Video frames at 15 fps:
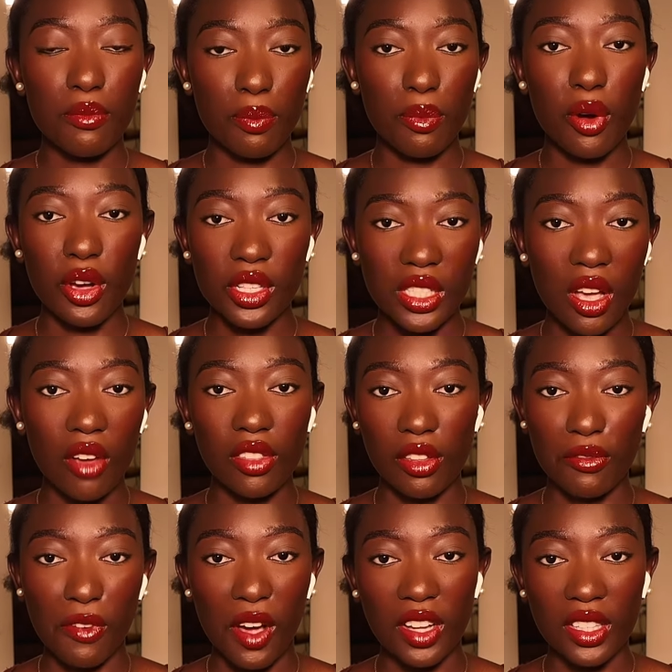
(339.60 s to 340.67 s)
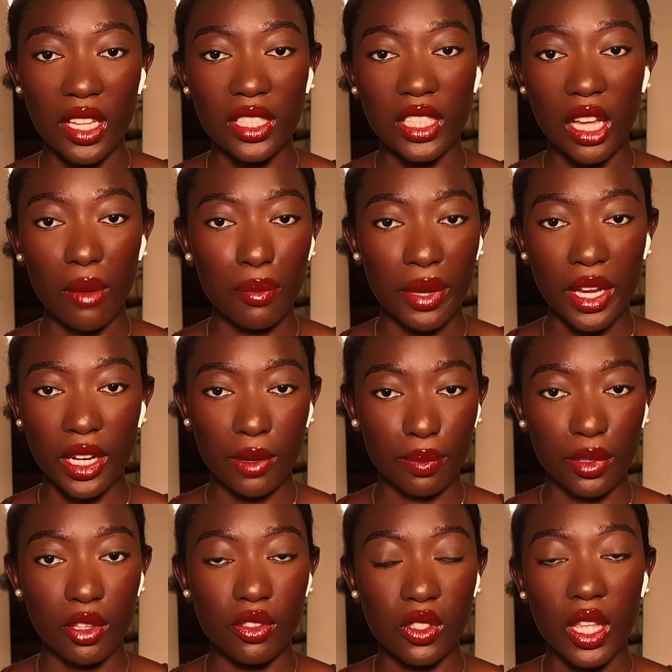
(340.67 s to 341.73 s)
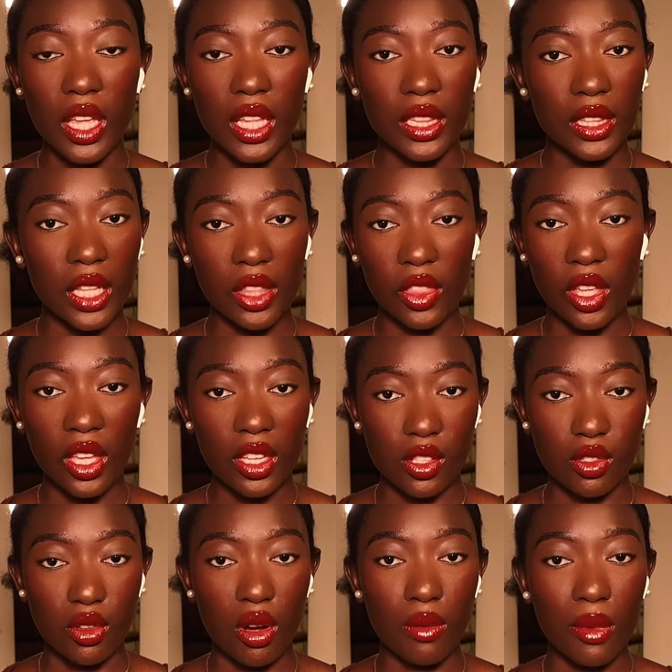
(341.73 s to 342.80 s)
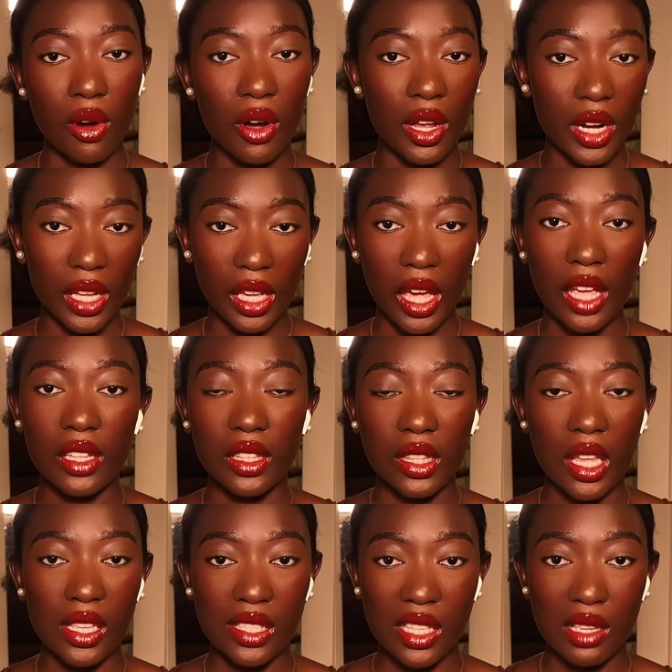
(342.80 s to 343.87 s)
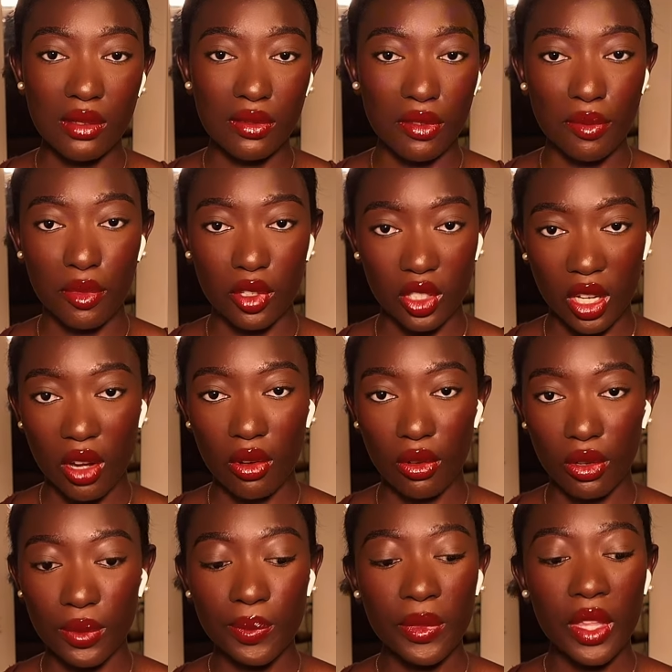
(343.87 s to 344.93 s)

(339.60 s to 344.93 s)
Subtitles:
point out the fact that they are being abused. They think it's normal, and again, that stems from your childhood.